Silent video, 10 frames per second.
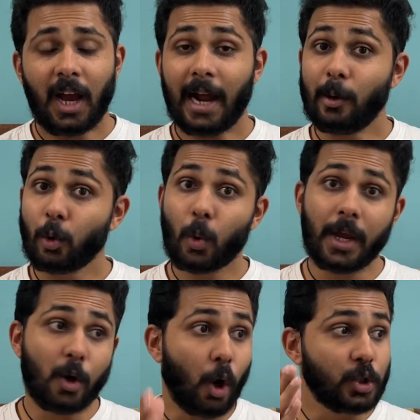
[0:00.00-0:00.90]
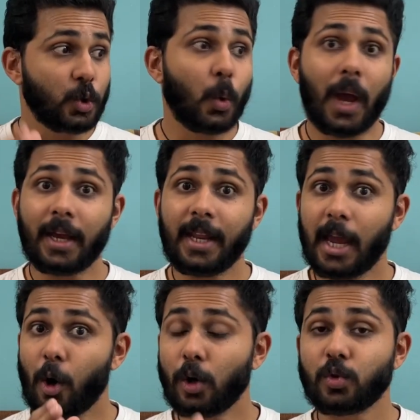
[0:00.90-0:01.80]
I don't know, I got so angry,
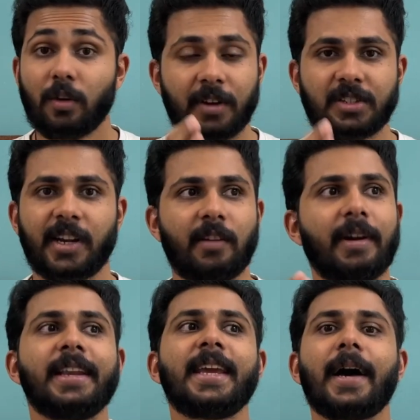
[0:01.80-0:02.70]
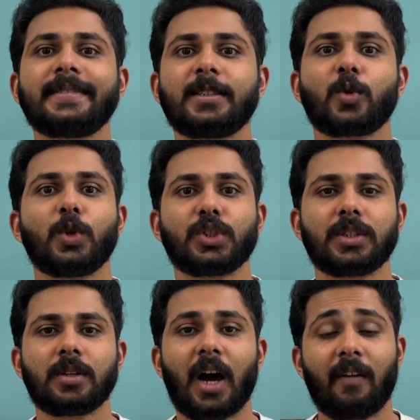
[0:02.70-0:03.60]
I got so frustrated when he asked this
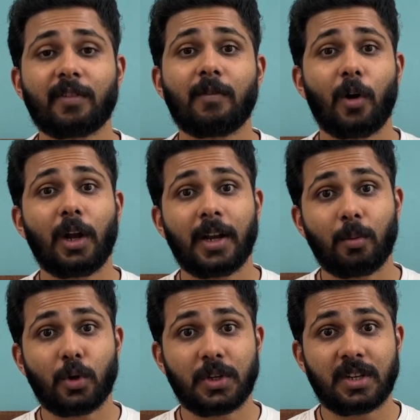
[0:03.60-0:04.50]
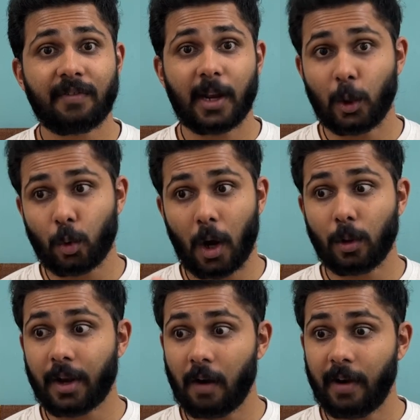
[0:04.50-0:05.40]
question after World WTC final to
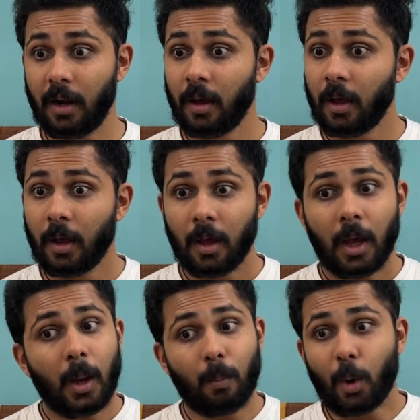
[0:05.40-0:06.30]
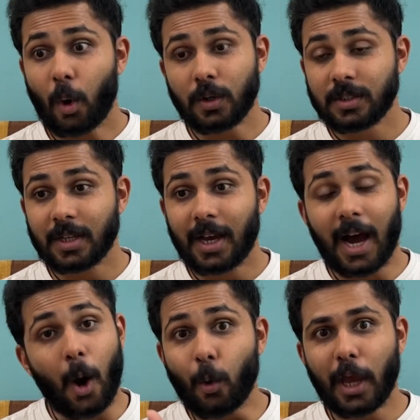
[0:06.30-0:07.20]
Rahul Dravid. Because
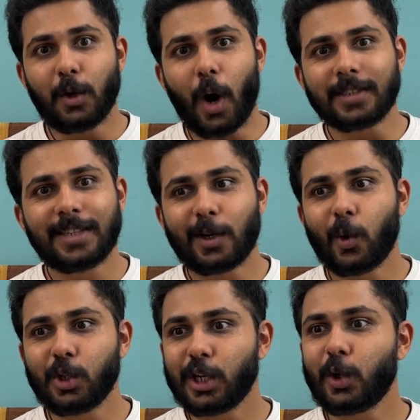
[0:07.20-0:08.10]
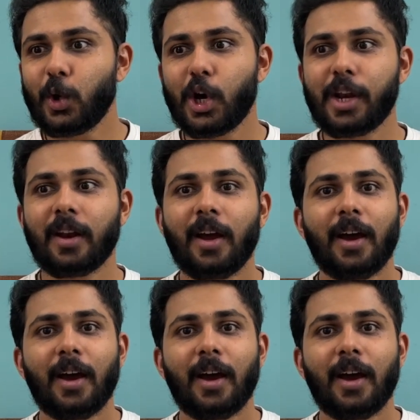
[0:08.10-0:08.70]
how can you ask that question to your